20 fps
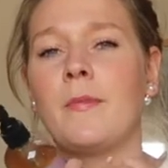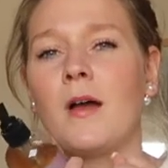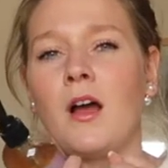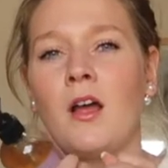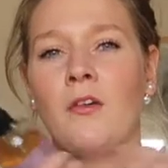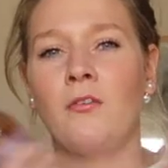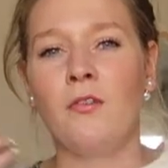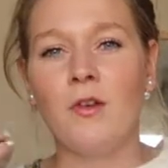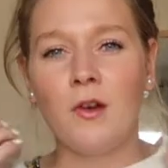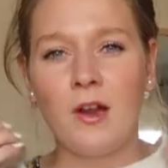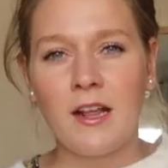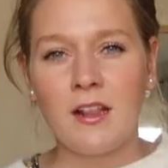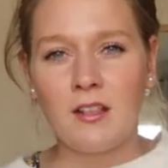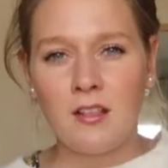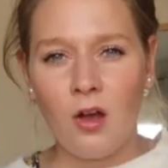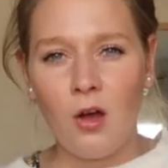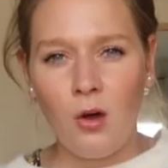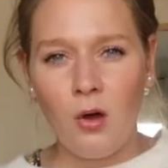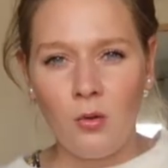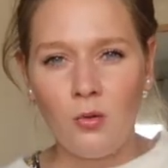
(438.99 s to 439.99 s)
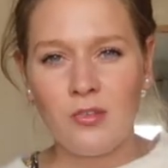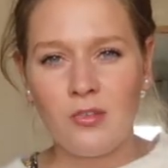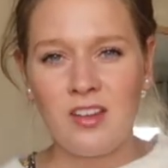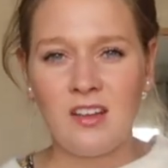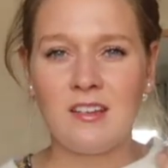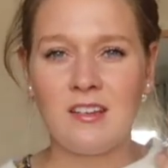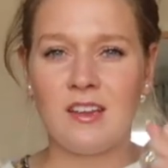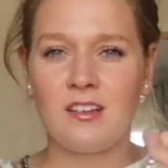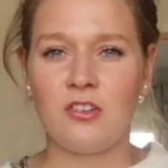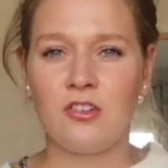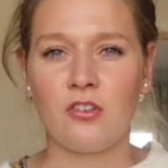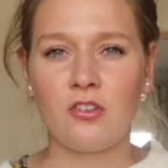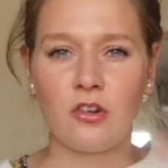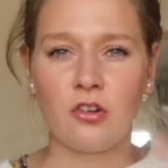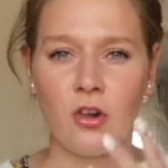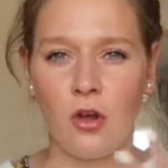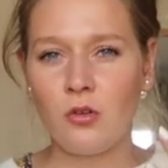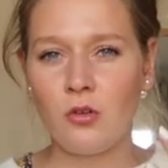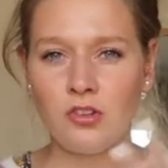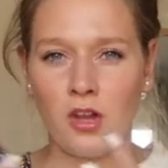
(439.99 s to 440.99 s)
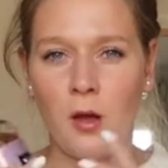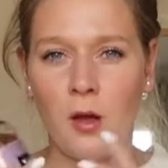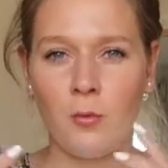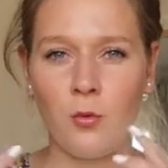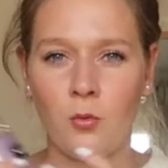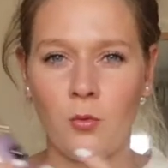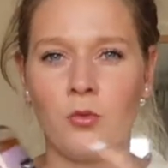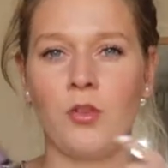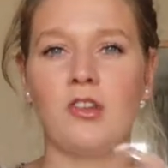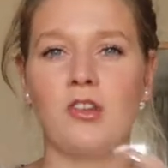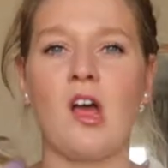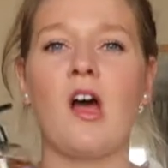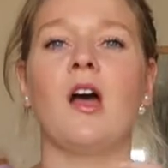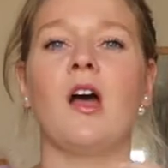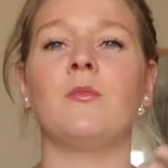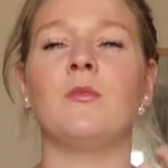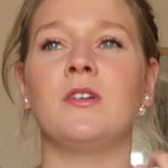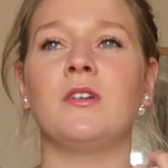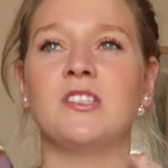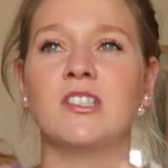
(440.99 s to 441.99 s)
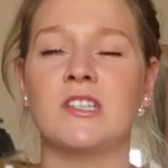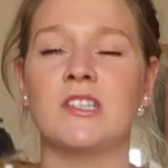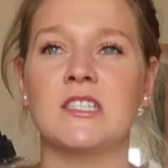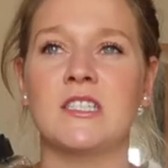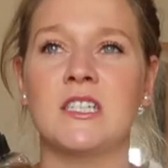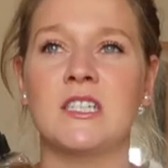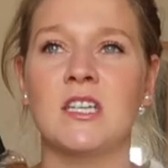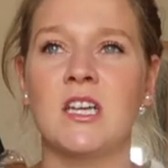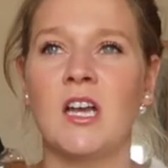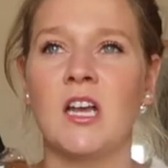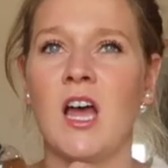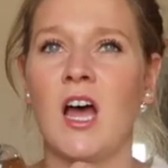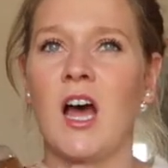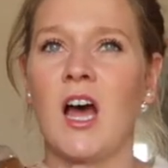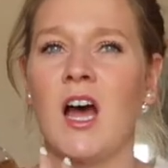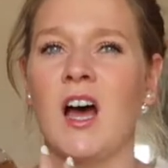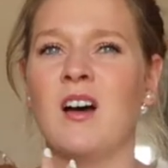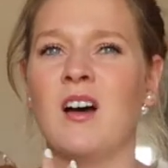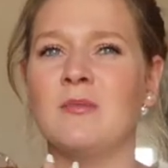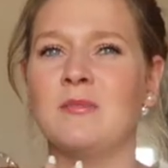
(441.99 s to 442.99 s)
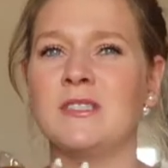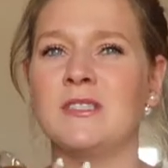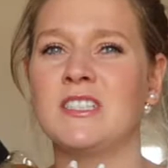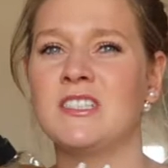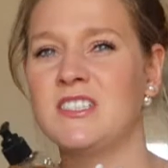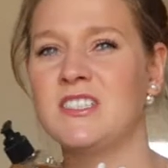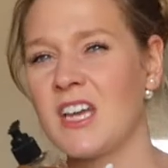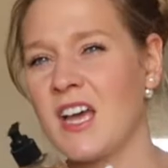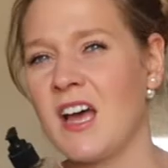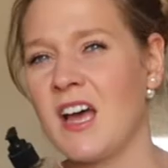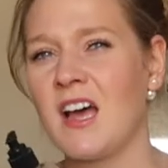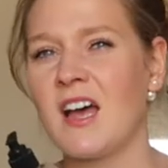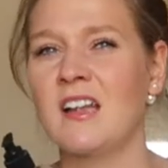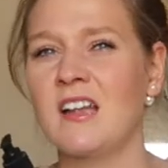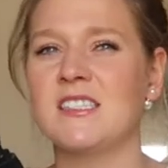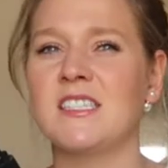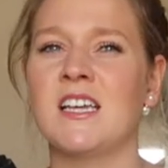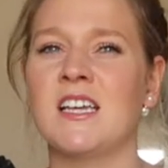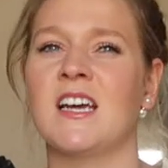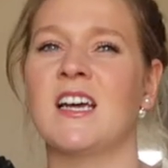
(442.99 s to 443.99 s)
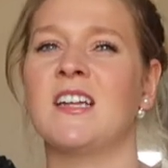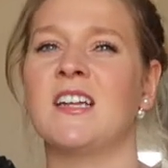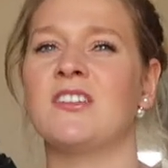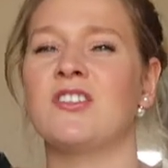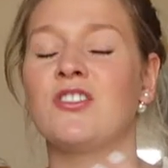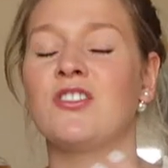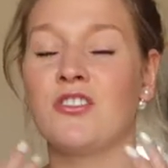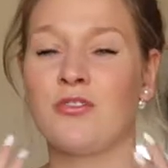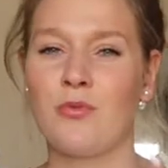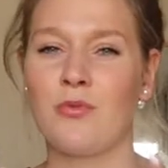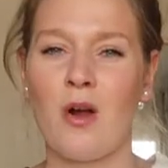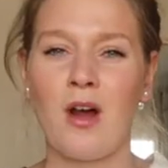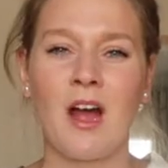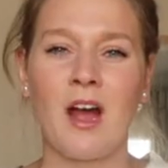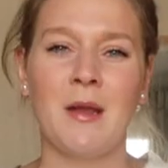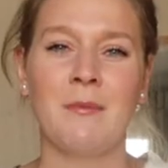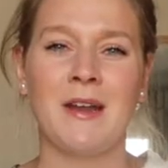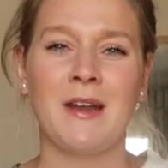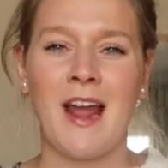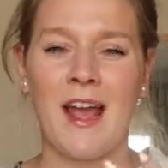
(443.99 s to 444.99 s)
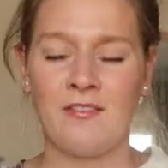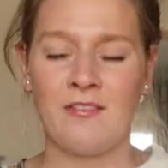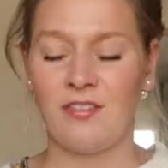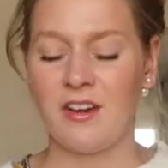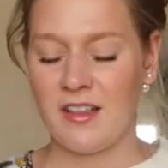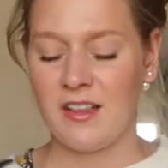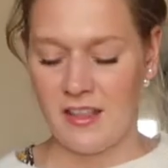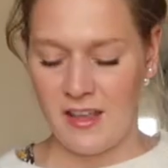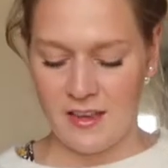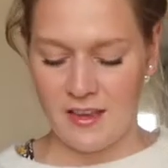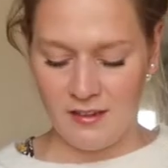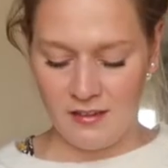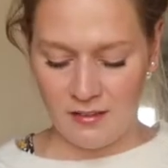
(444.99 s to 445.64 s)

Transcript: I feel like the whole city is just clogged up all the time with just um, dirt and grime and everything.